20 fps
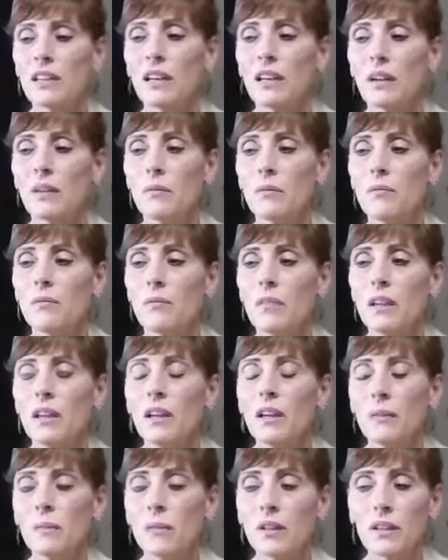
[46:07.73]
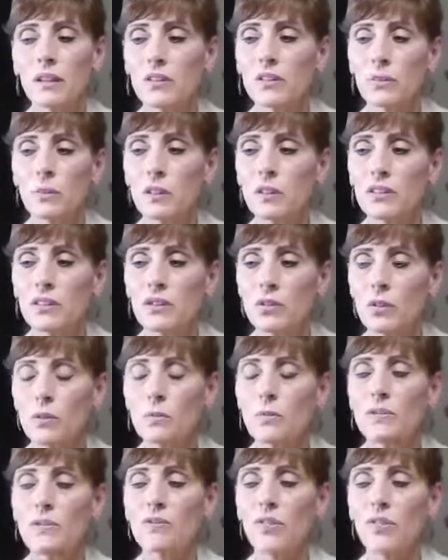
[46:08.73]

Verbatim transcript: Um, but elderberry syrup is